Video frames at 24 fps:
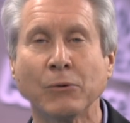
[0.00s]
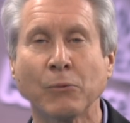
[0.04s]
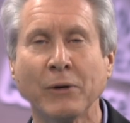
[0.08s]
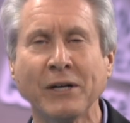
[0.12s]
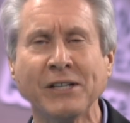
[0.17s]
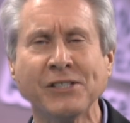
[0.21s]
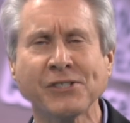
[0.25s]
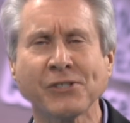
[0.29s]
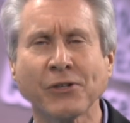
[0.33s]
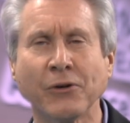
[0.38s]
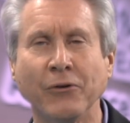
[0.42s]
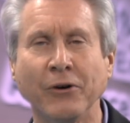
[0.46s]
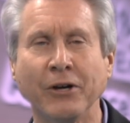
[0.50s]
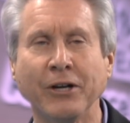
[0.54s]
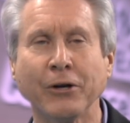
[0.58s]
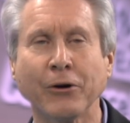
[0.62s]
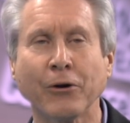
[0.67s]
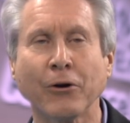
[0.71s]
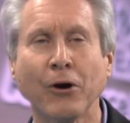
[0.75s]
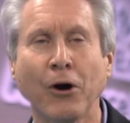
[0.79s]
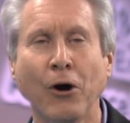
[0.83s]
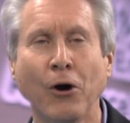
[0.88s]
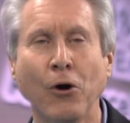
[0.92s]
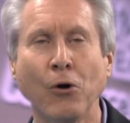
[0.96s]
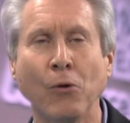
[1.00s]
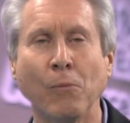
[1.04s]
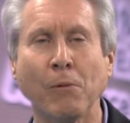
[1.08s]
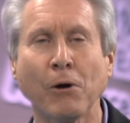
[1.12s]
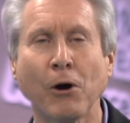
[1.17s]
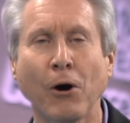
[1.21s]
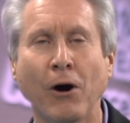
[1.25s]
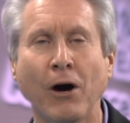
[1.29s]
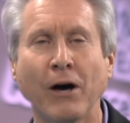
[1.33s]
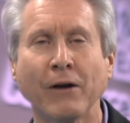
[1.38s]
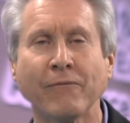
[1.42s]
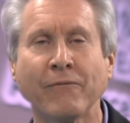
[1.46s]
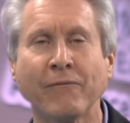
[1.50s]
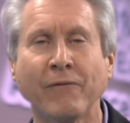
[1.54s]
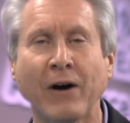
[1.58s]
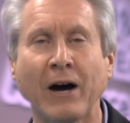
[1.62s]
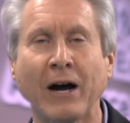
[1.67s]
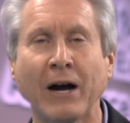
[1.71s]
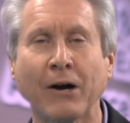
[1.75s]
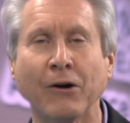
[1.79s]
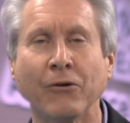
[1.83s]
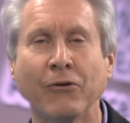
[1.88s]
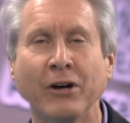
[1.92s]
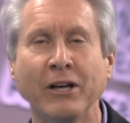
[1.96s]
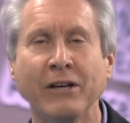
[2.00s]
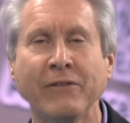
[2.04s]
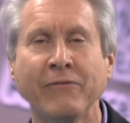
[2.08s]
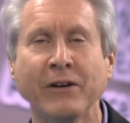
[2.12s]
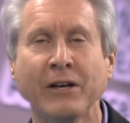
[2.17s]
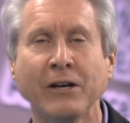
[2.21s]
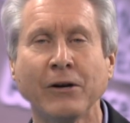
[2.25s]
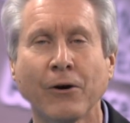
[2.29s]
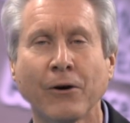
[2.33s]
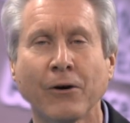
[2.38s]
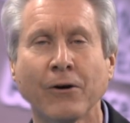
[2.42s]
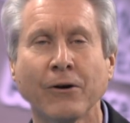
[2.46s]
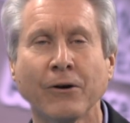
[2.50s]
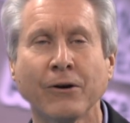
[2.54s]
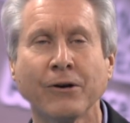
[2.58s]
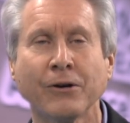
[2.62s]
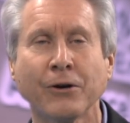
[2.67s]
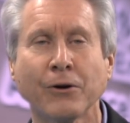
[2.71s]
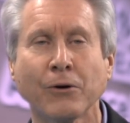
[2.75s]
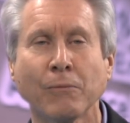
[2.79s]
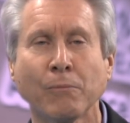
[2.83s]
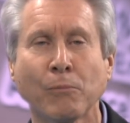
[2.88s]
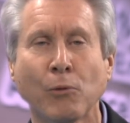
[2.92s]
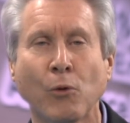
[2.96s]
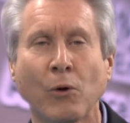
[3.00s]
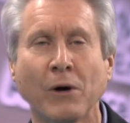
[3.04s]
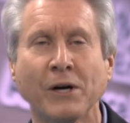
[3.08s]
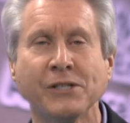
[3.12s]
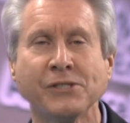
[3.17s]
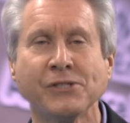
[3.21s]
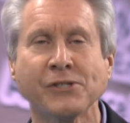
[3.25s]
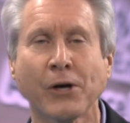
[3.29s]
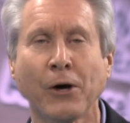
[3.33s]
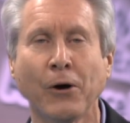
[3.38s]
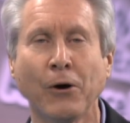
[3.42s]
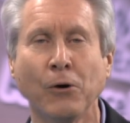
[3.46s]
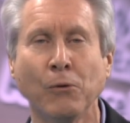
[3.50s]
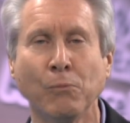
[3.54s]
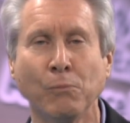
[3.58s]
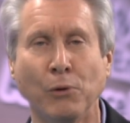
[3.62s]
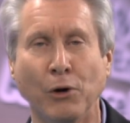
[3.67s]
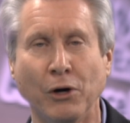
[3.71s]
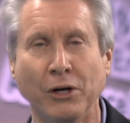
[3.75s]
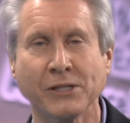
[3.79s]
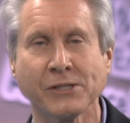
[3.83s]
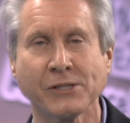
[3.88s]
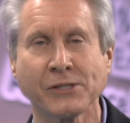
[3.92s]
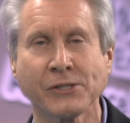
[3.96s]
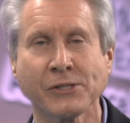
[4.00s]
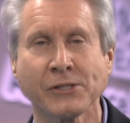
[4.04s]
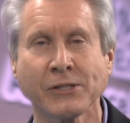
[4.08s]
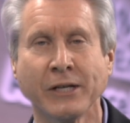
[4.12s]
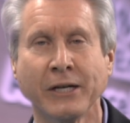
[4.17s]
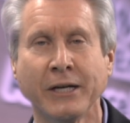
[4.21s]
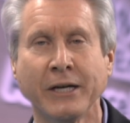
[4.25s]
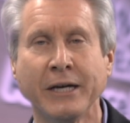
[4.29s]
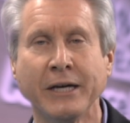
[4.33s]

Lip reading: Recently, her home caught fire, leaving her and her boys homeless.